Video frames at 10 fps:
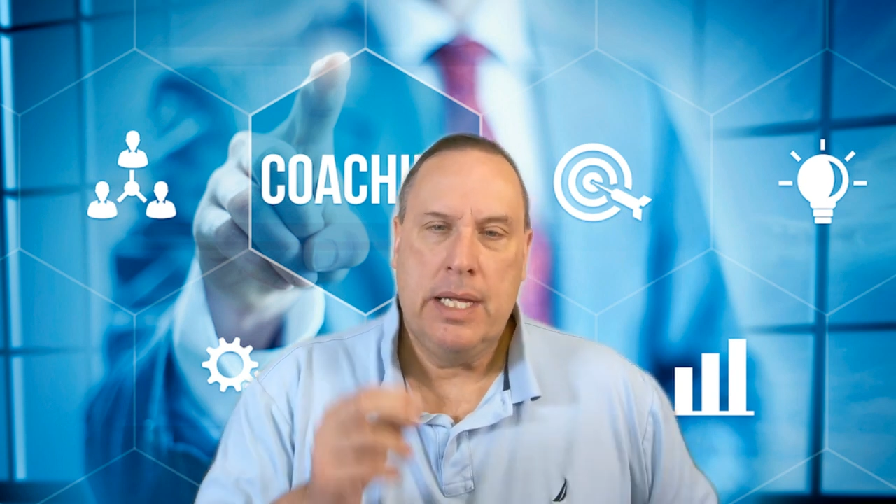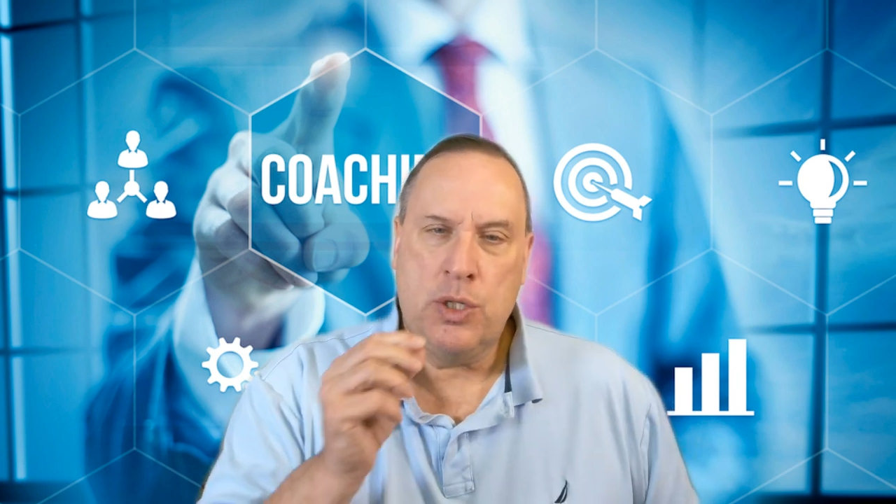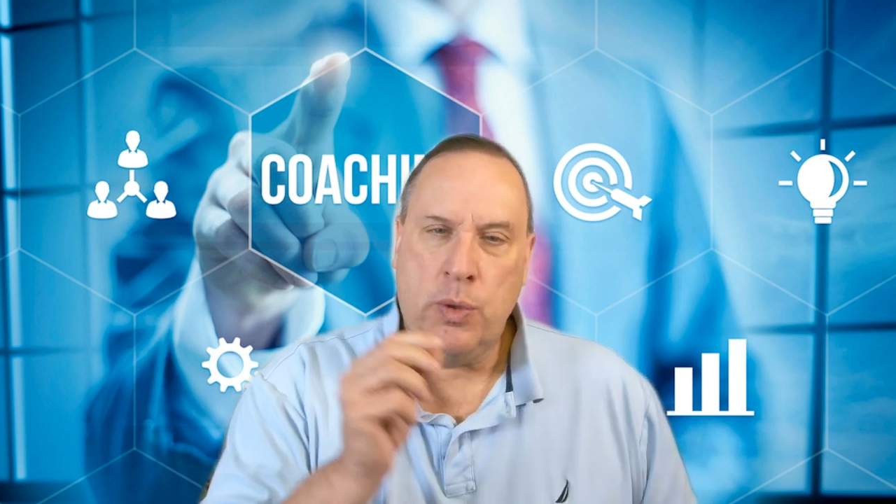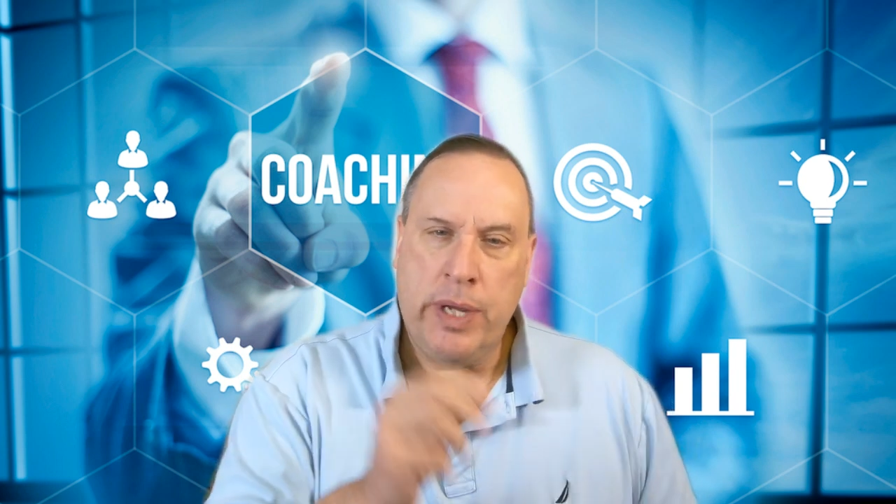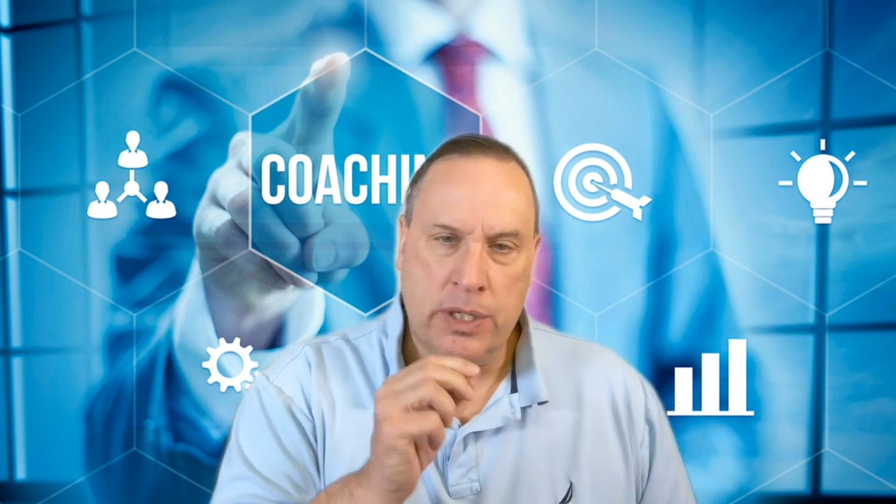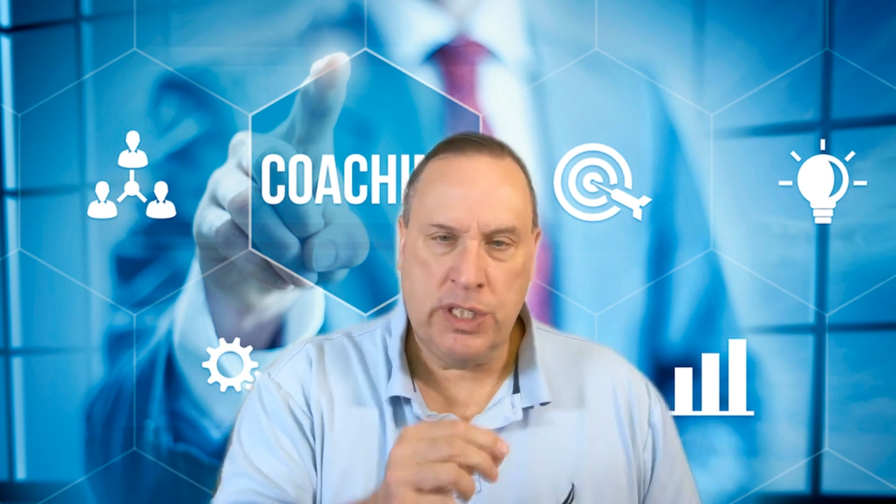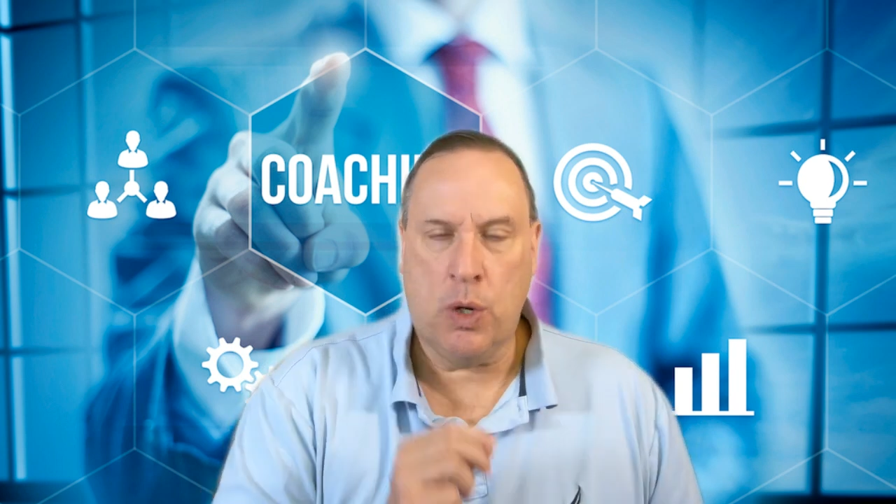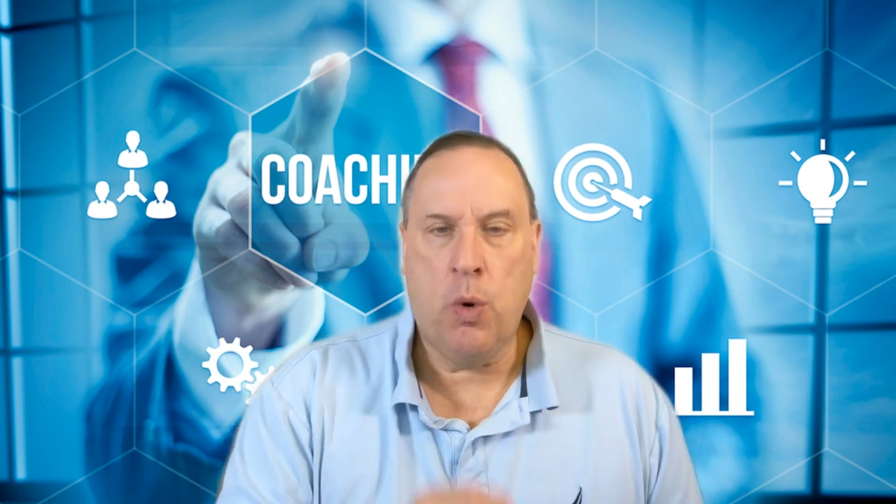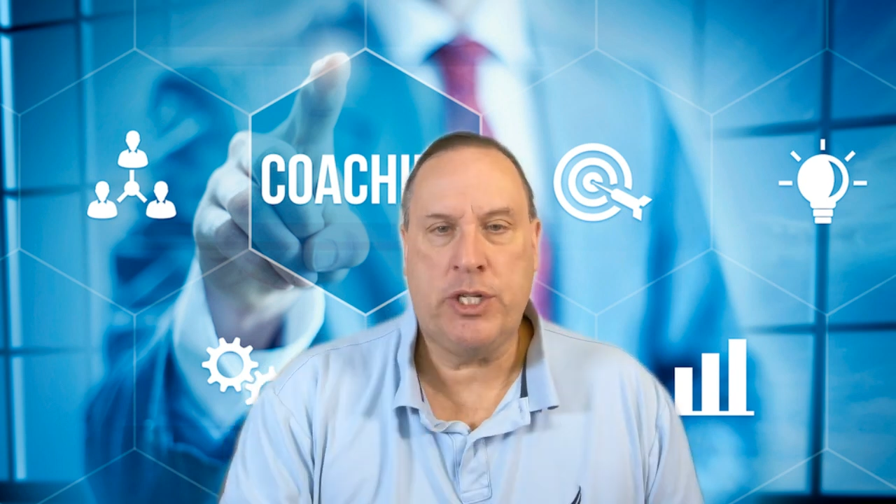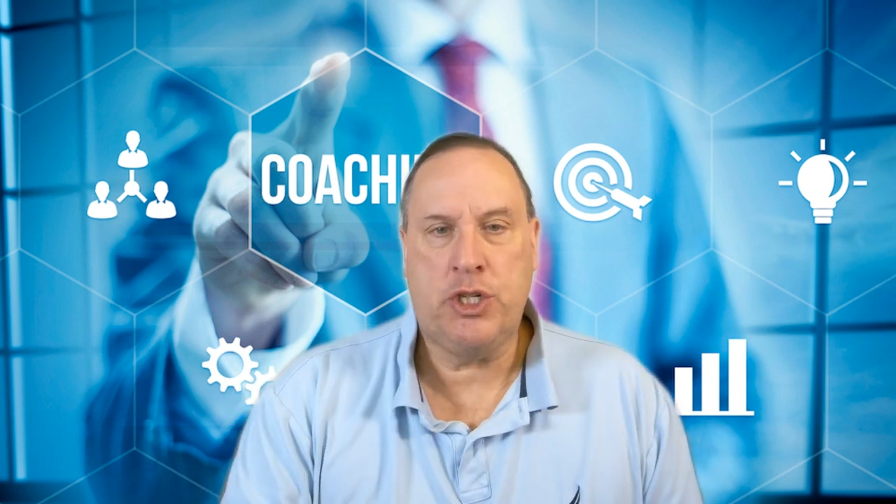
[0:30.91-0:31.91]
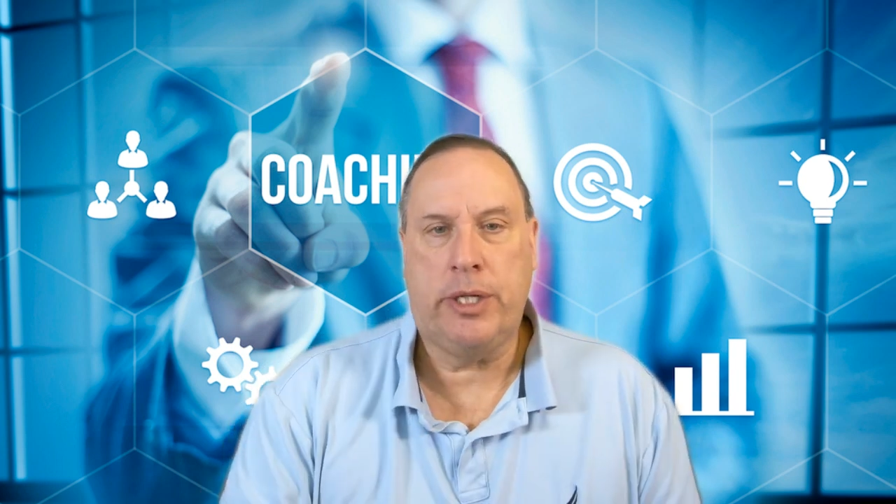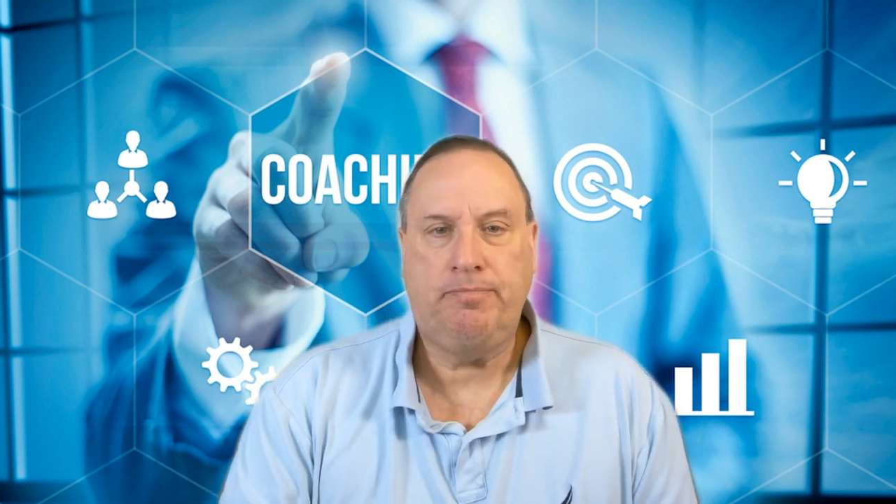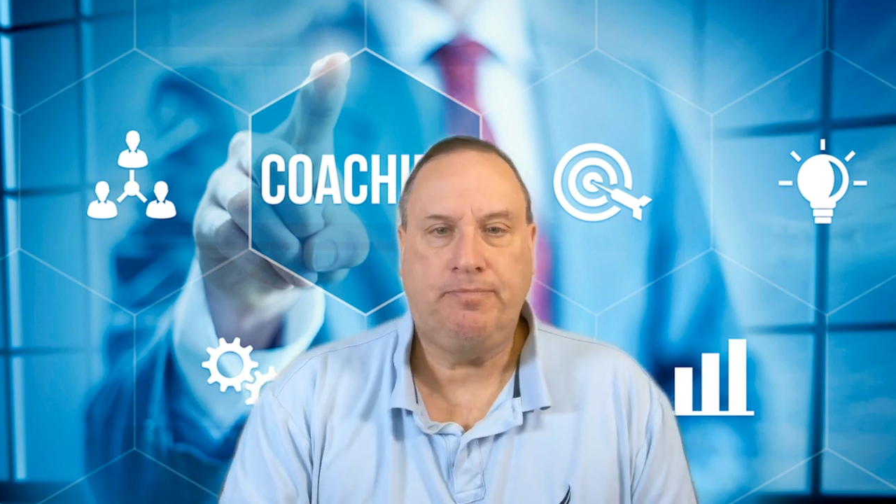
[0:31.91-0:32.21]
So here's the question.